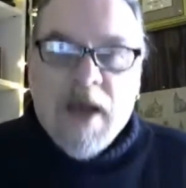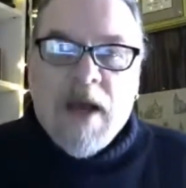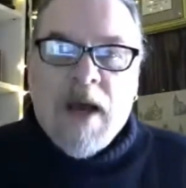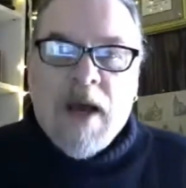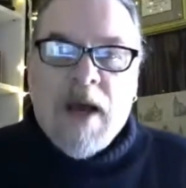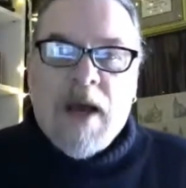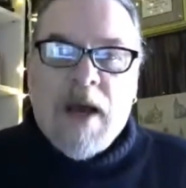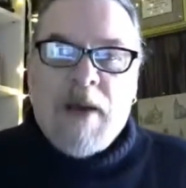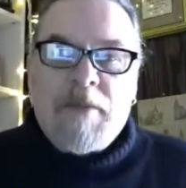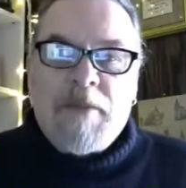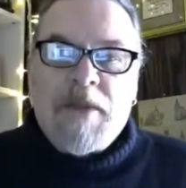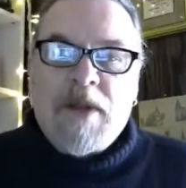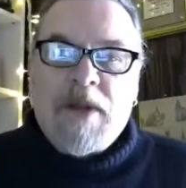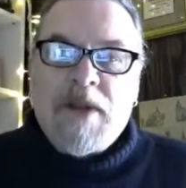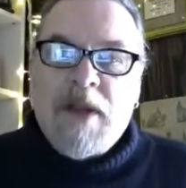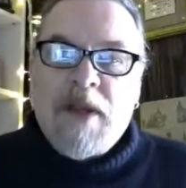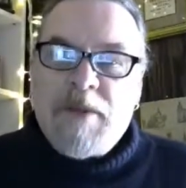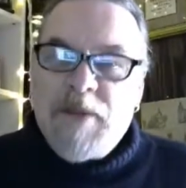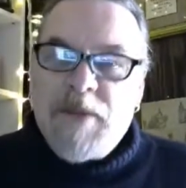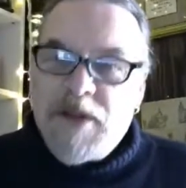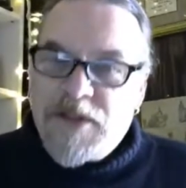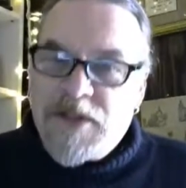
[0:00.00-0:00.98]

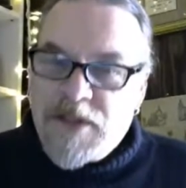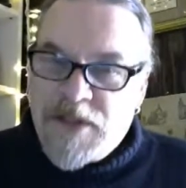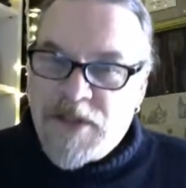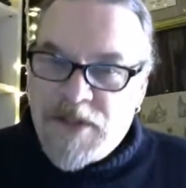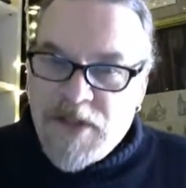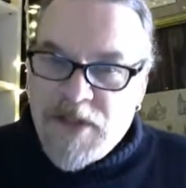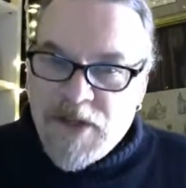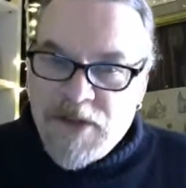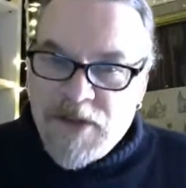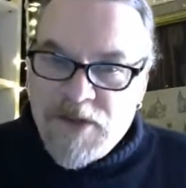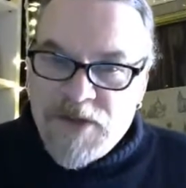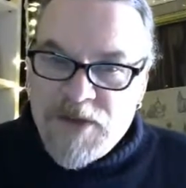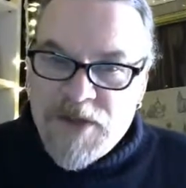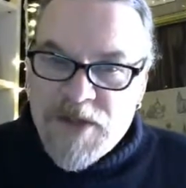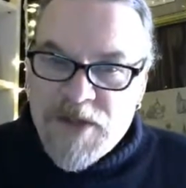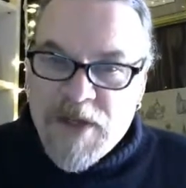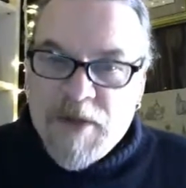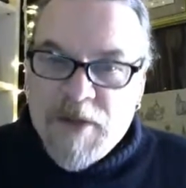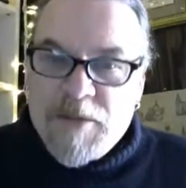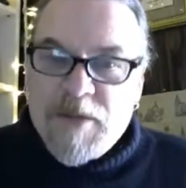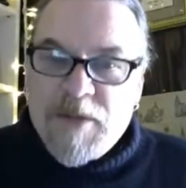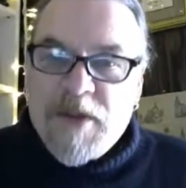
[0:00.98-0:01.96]
let me just tell you
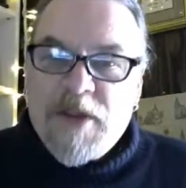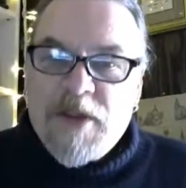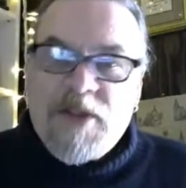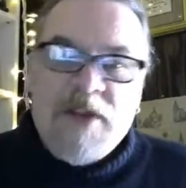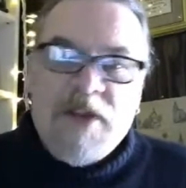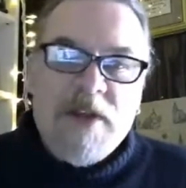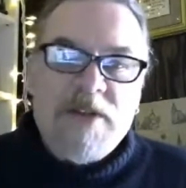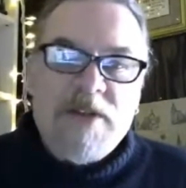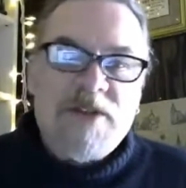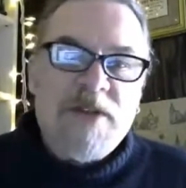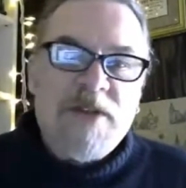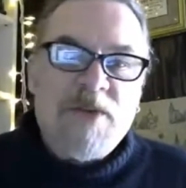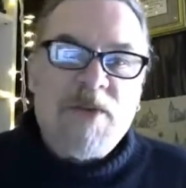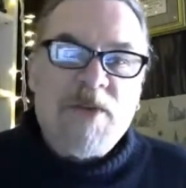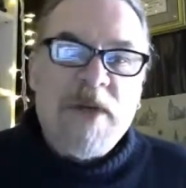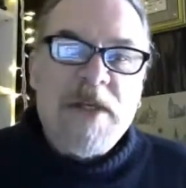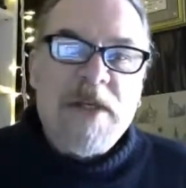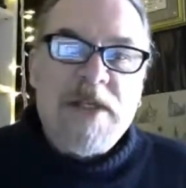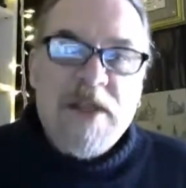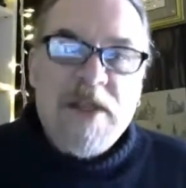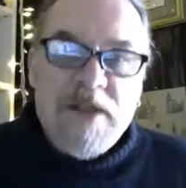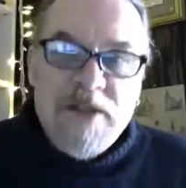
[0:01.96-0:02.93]
some things that
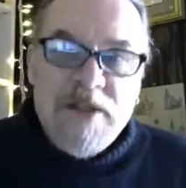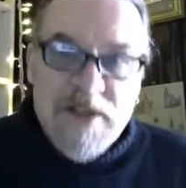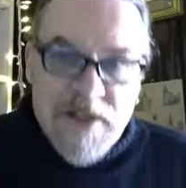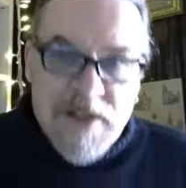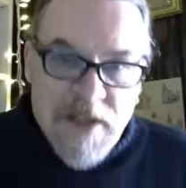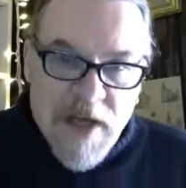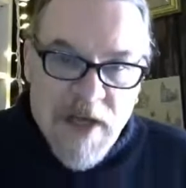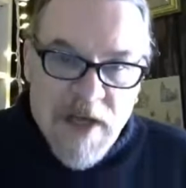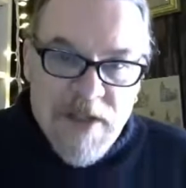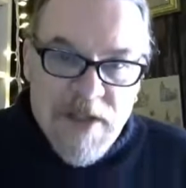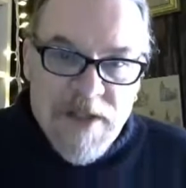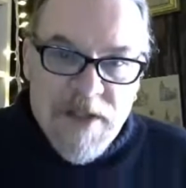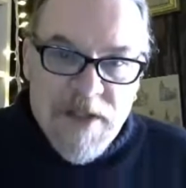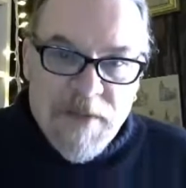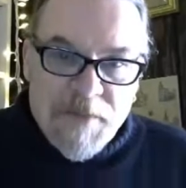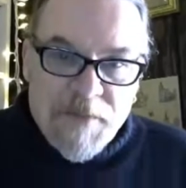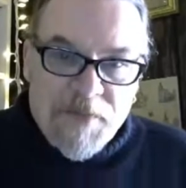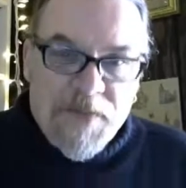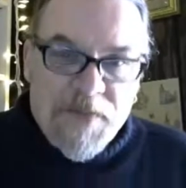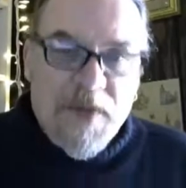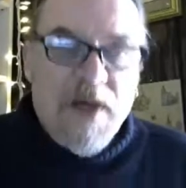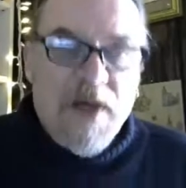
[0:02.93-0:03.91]
we did discuss
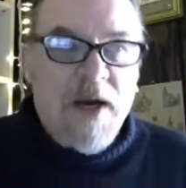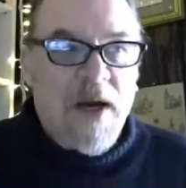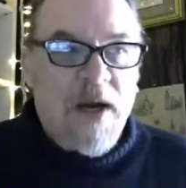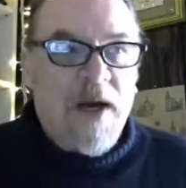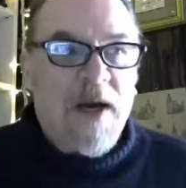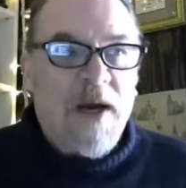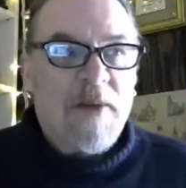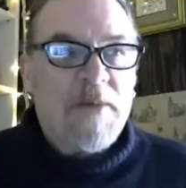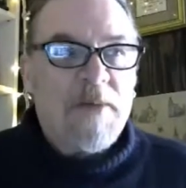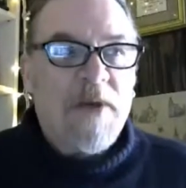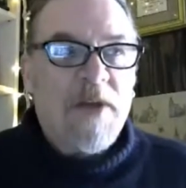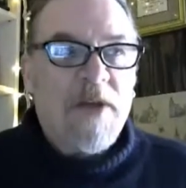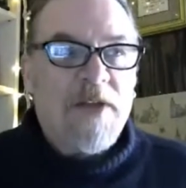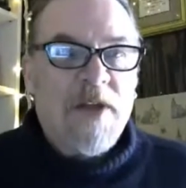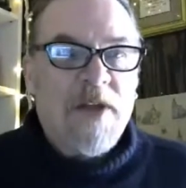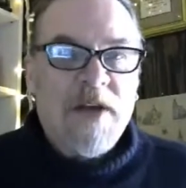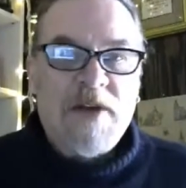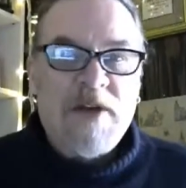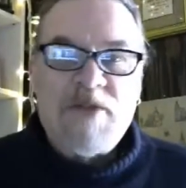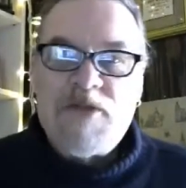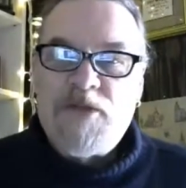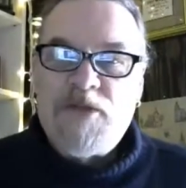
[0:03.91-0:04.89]

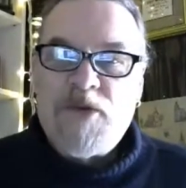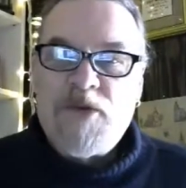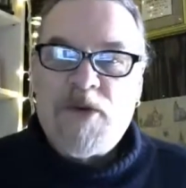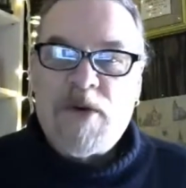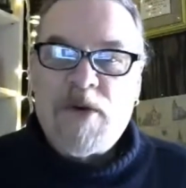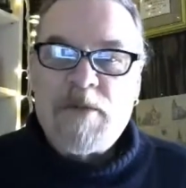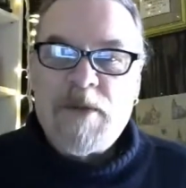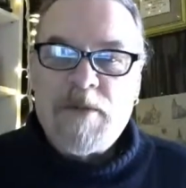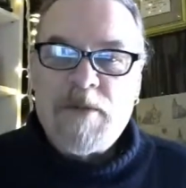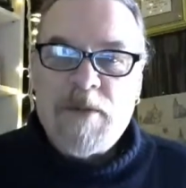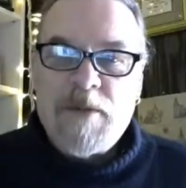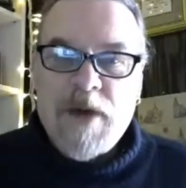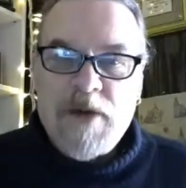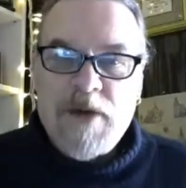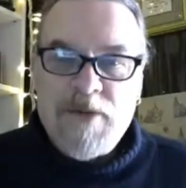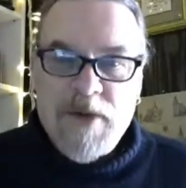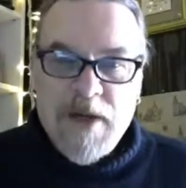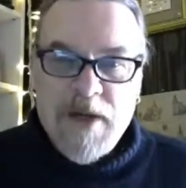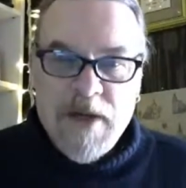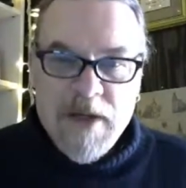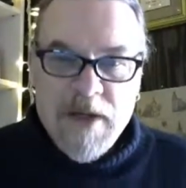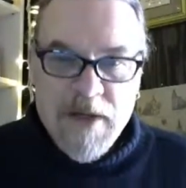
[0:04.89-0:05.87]
that inform my
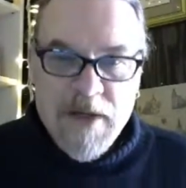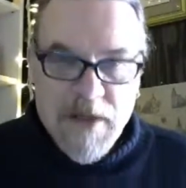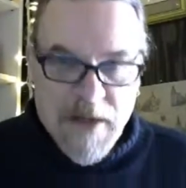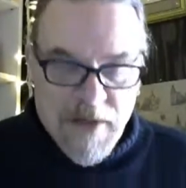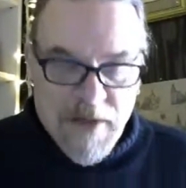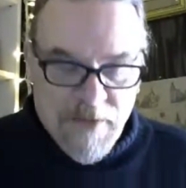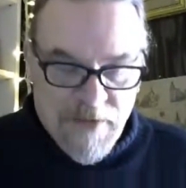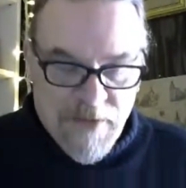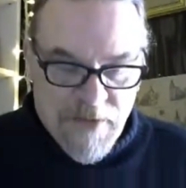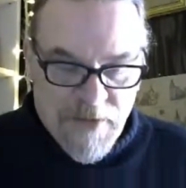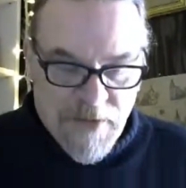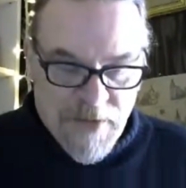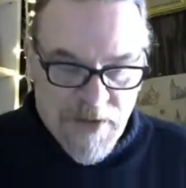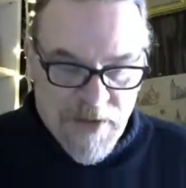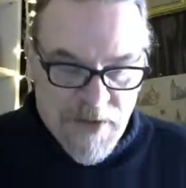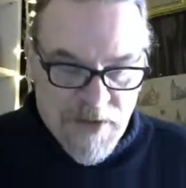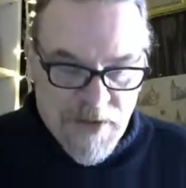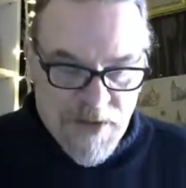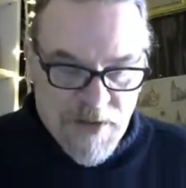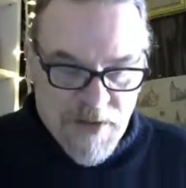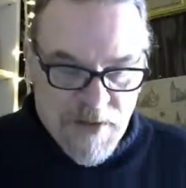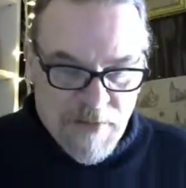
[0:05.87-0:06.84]
reading of
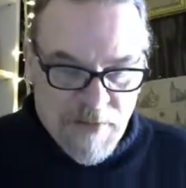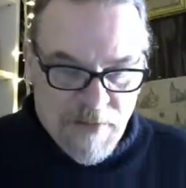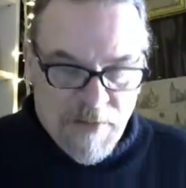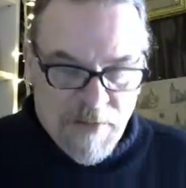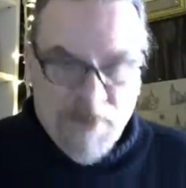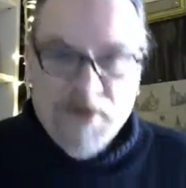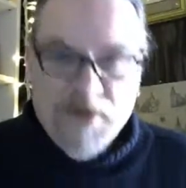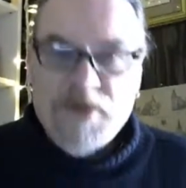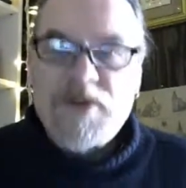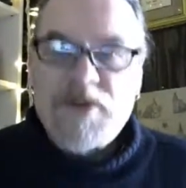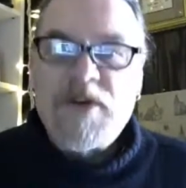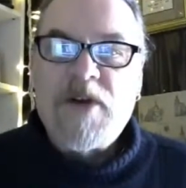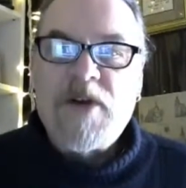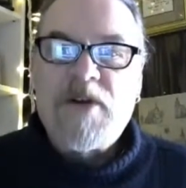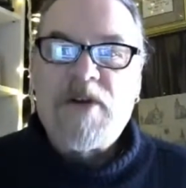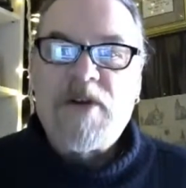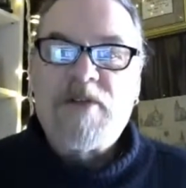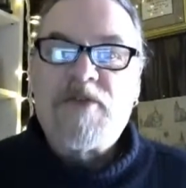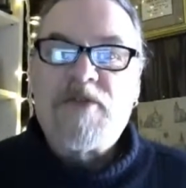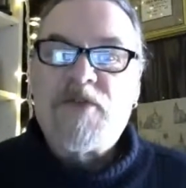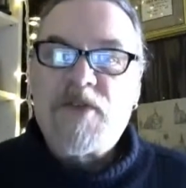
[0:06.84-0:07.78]
this birth narrative.